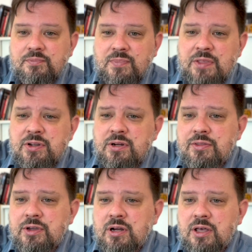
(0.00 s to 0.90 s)

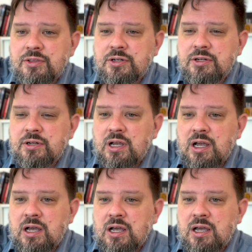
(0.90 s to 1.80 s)
There are other
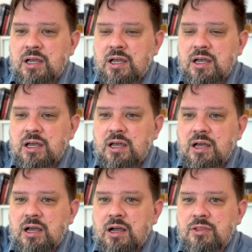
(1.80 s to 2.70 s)

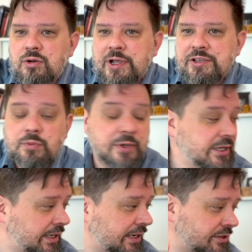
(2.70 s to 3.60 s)
other ways that we
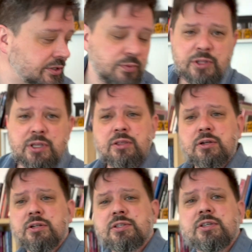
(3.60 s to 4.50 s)
can get at this. One of the
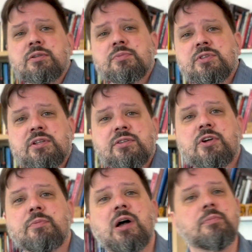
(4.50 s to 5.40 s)
other systems that is
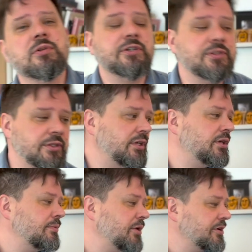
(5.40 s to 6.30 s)
very popular in
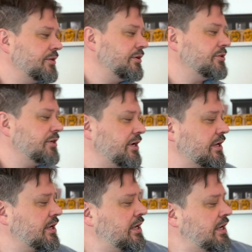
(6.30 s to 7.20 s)
American theater
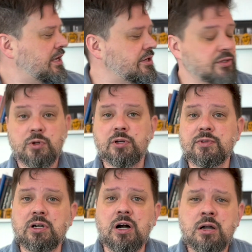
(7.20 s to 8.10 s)
training is the work of
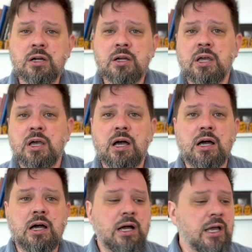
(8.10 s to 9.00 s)
Lecoq,
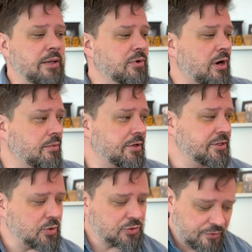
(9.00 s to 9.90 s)
and probably
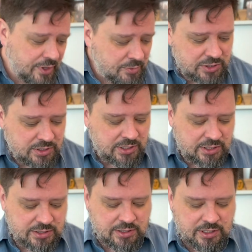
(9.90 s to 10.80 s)
his most famous
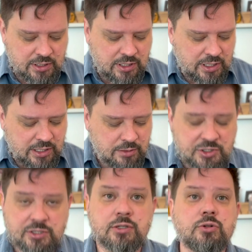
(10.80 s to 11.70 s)
is
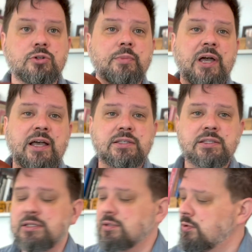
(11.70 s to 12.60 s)
element is the neutral mask.
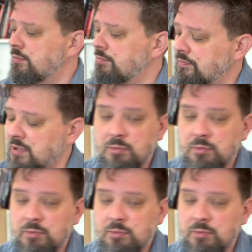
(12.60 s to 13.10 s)
This is one made